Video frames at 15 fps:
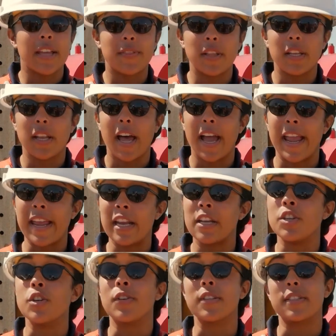at the light
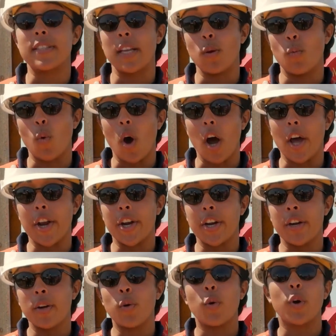and you can see
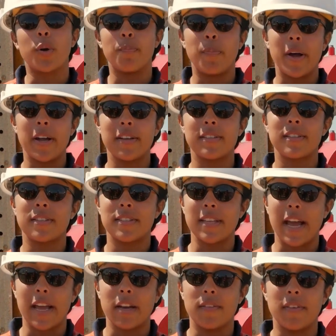water or bugs
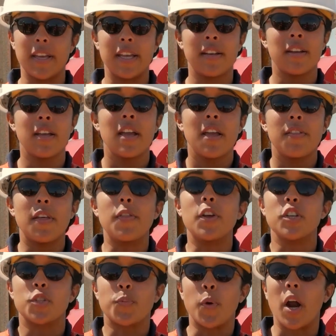inside of it, then
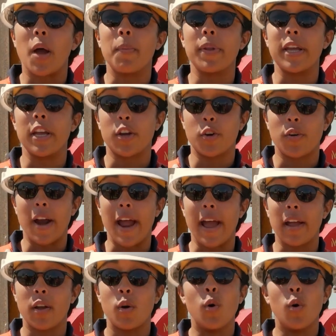there's probably a crack.